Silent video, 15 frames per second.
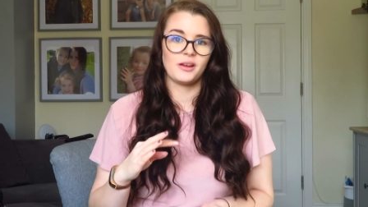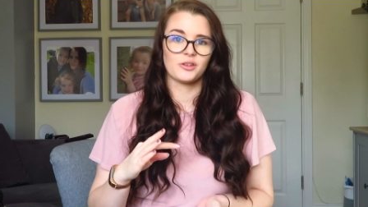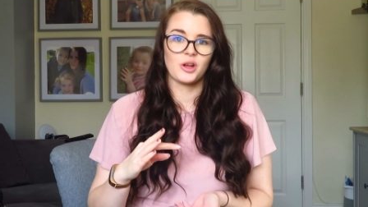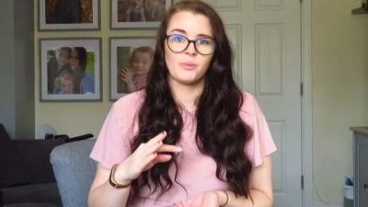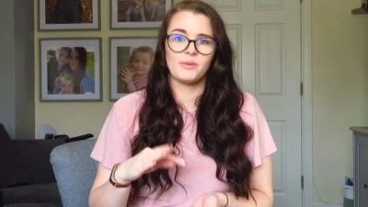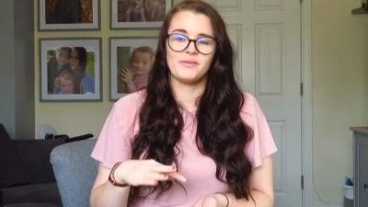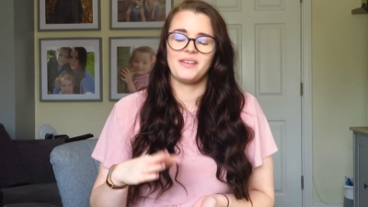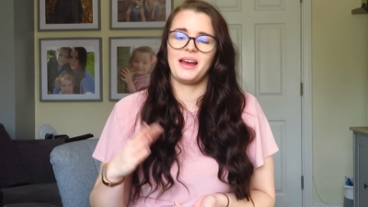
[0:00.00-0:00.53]
on
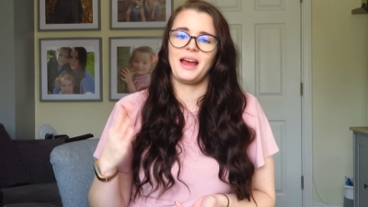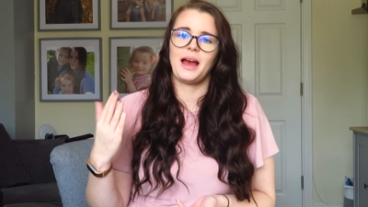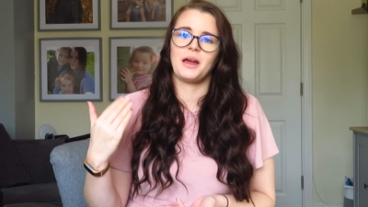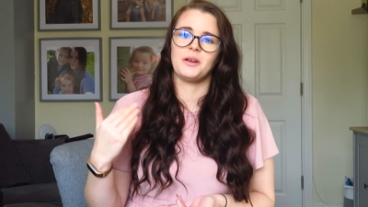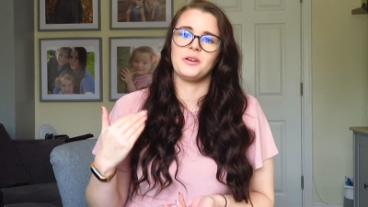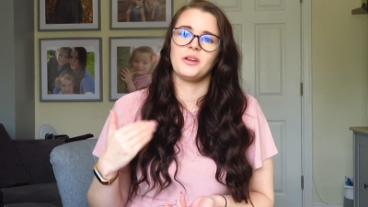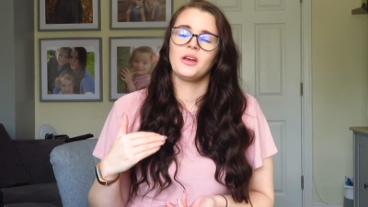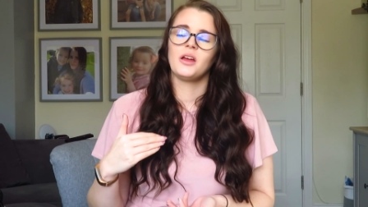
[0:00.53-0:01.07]
top of it,
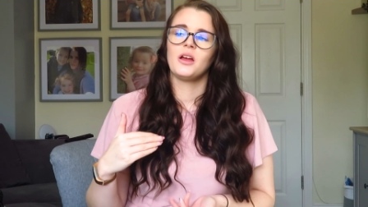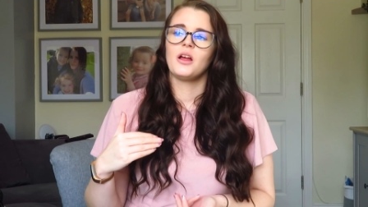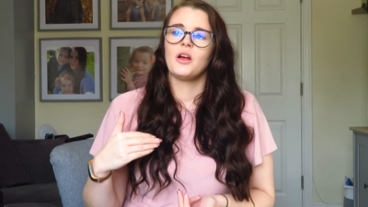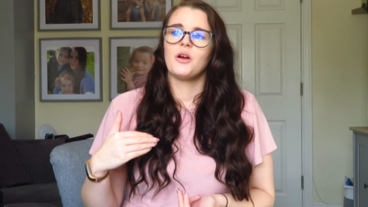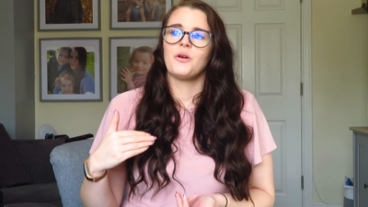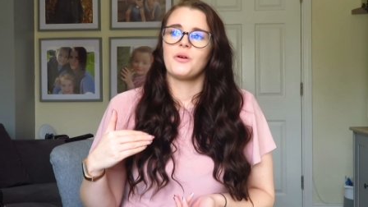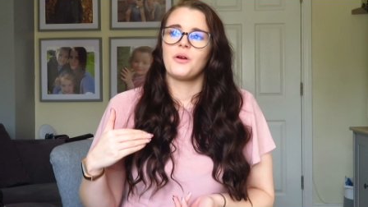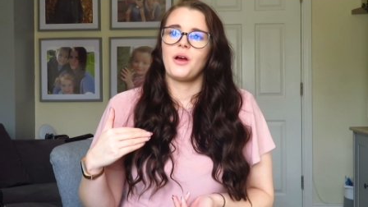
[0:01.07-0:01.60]
and
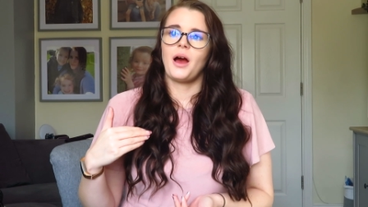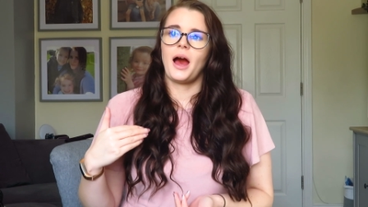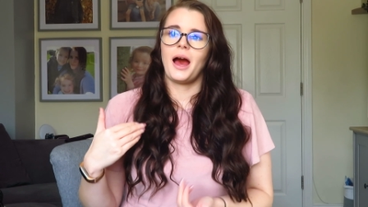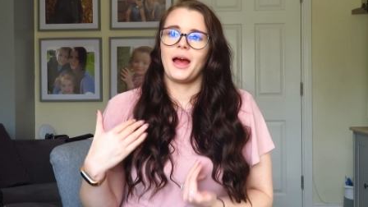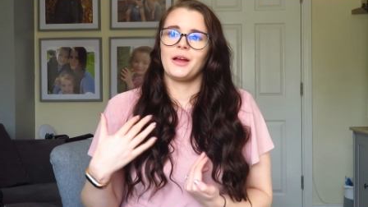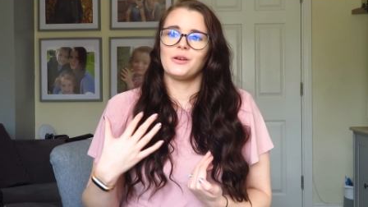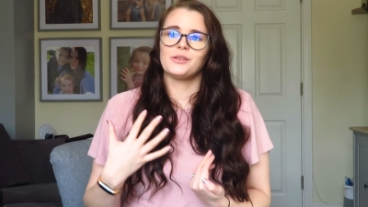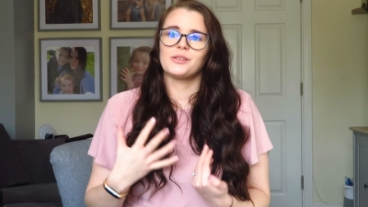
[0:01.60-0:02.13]

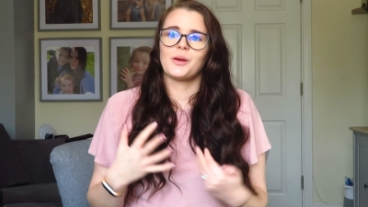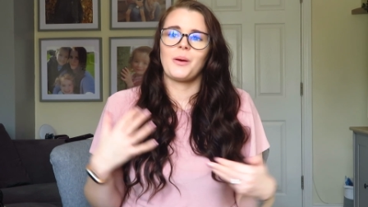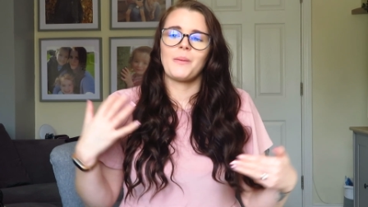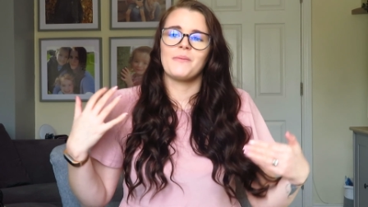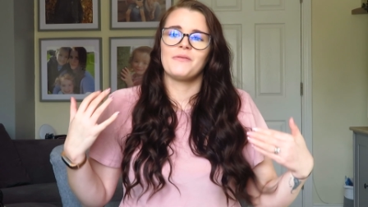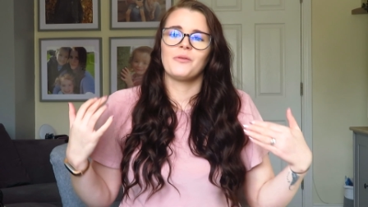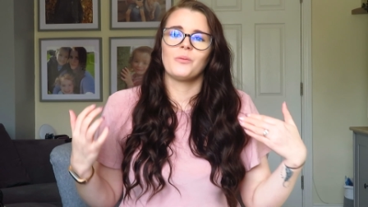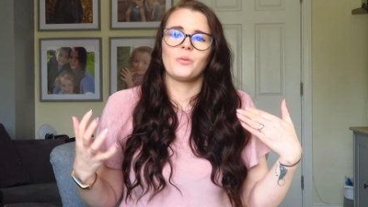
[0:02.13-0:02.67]

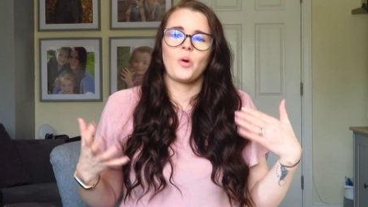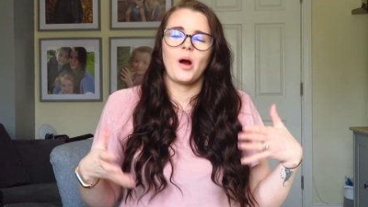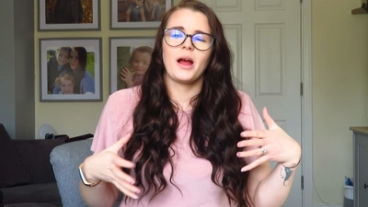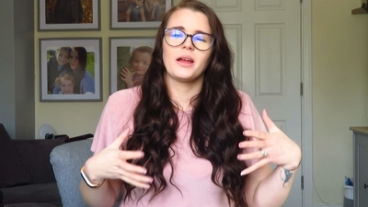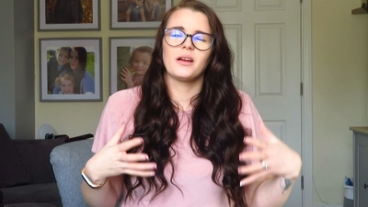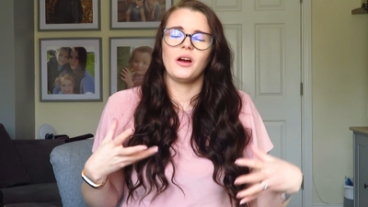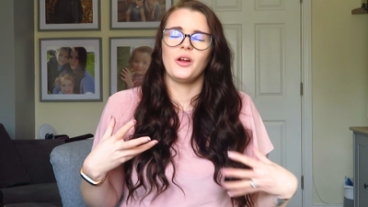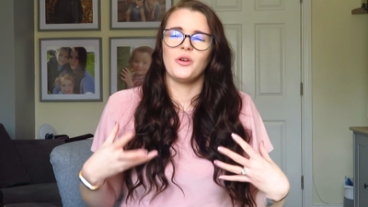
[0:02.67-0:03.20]
I'm
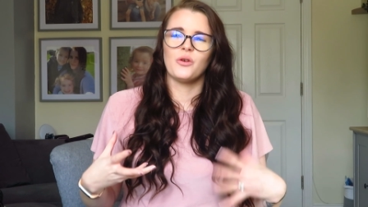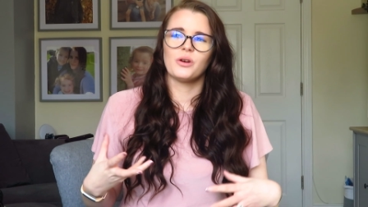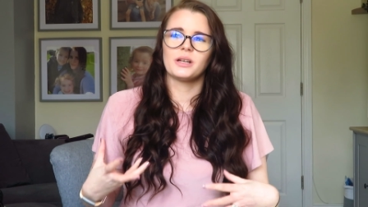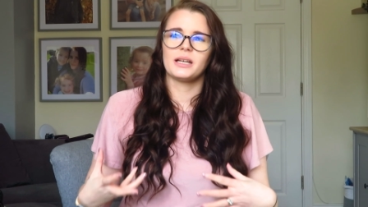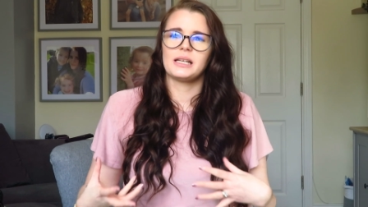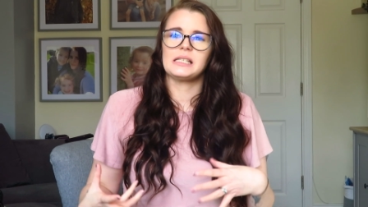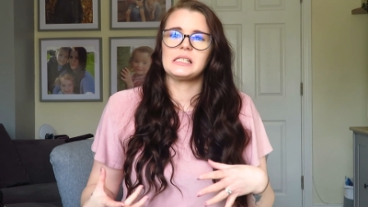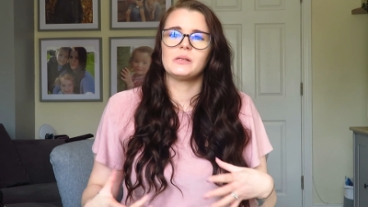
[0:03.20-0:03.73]
quite an
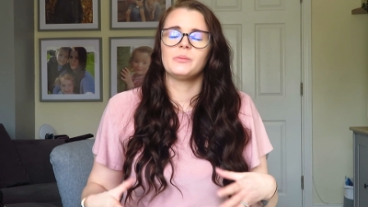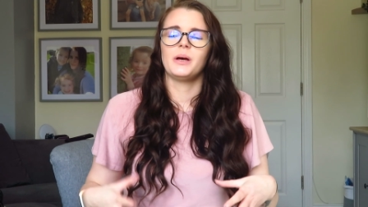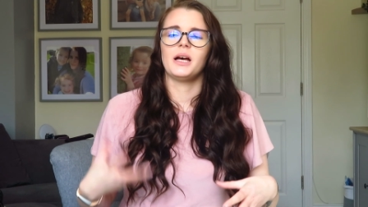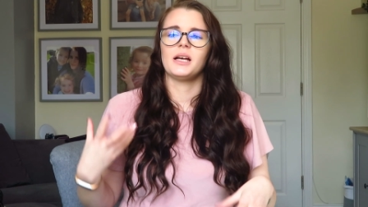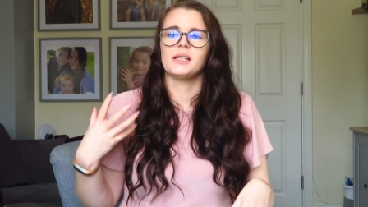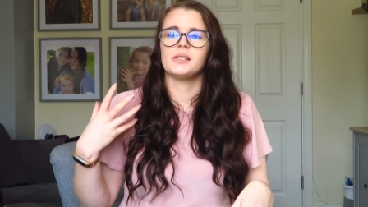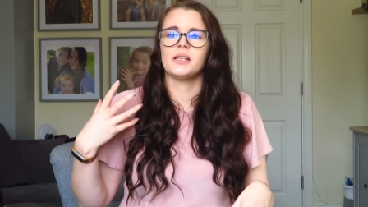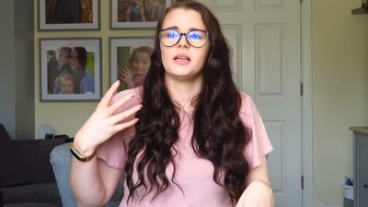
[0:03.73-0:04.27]
organised
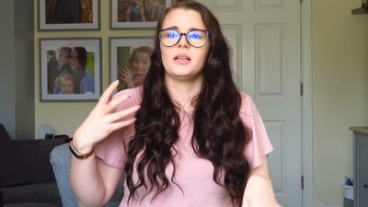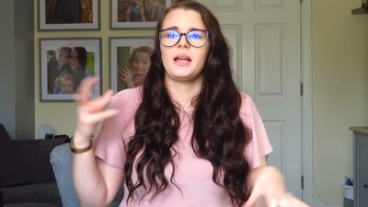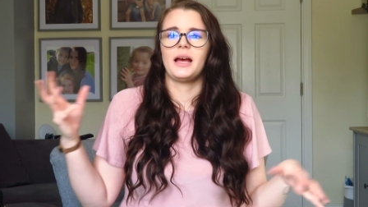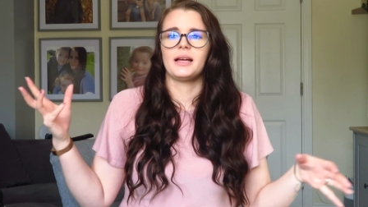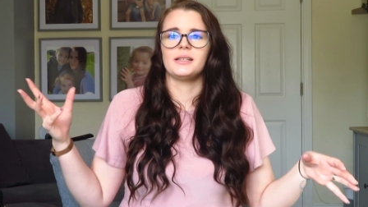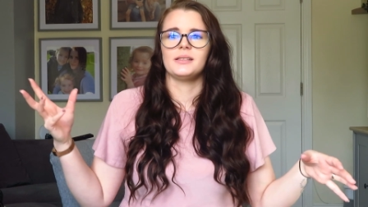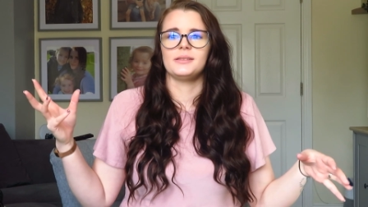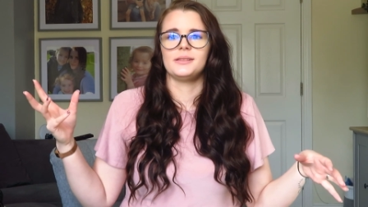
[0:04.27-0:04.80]
person,
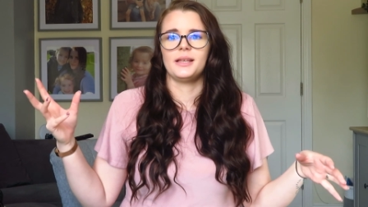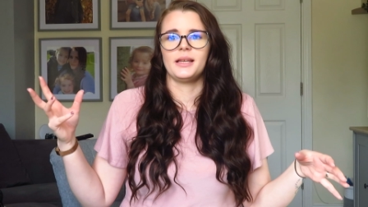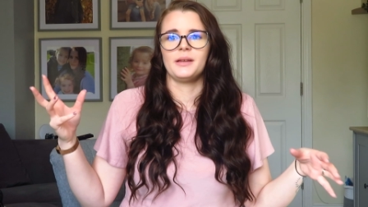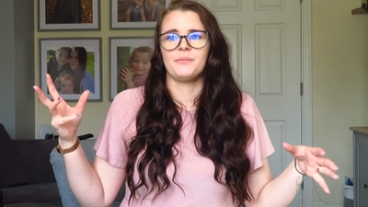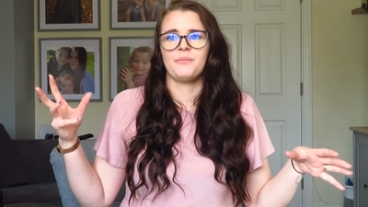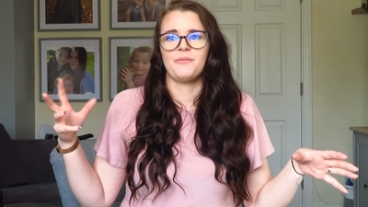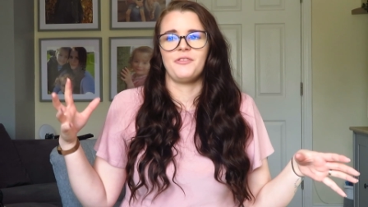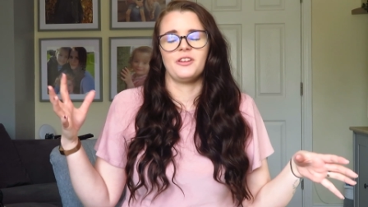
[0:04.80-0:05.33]
and
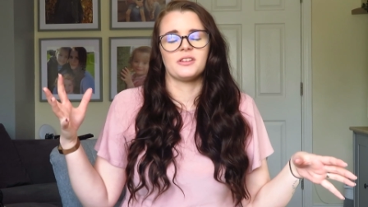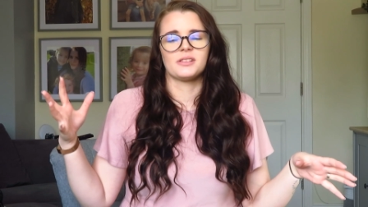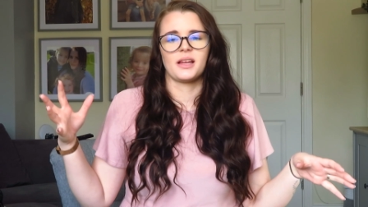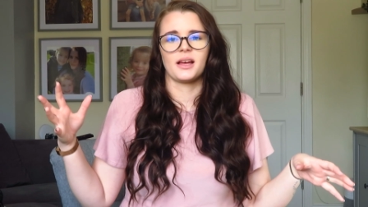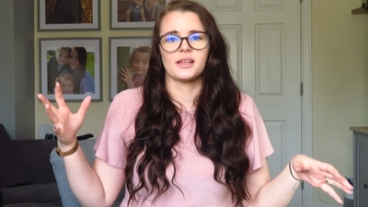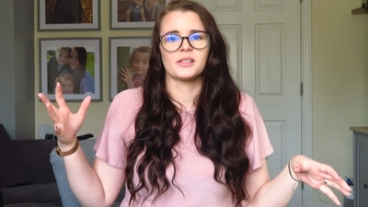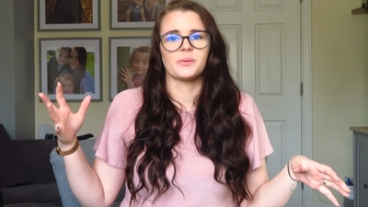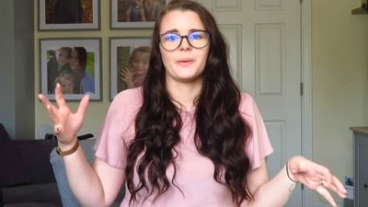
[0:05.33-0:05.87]
it feels
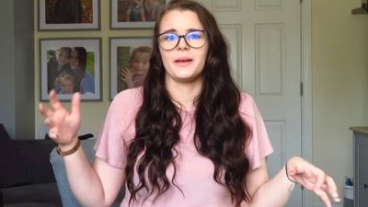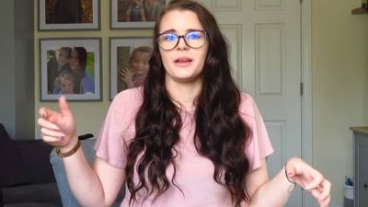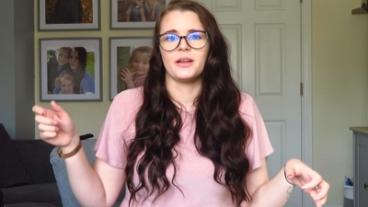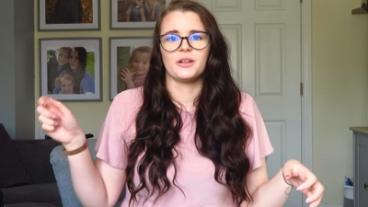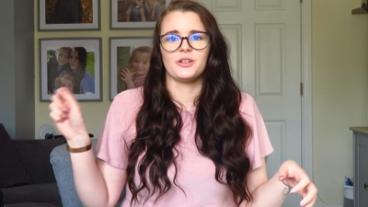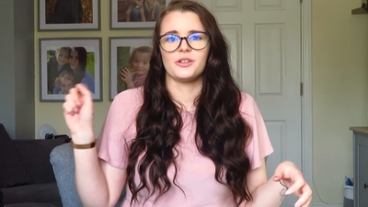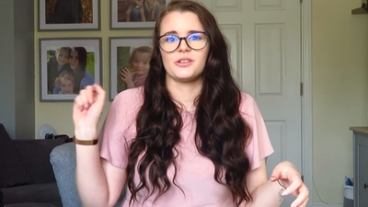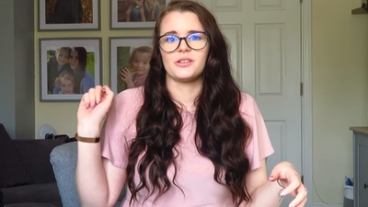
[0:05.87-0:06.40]
nice when you
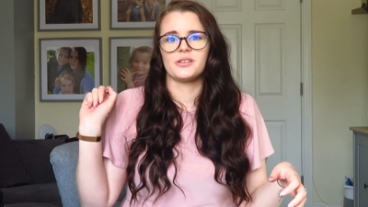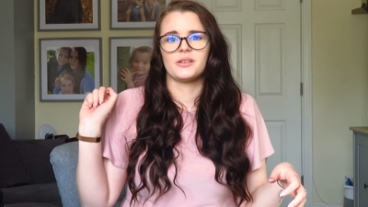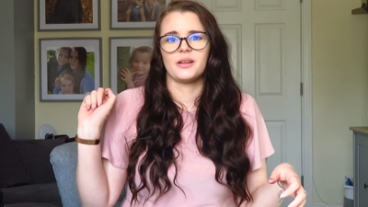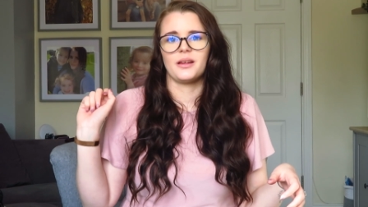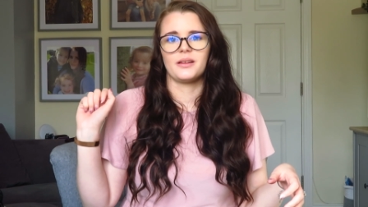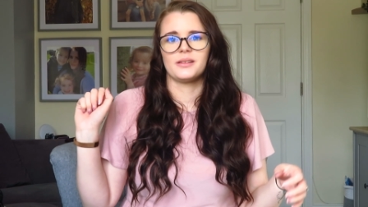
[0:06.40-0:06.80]
can just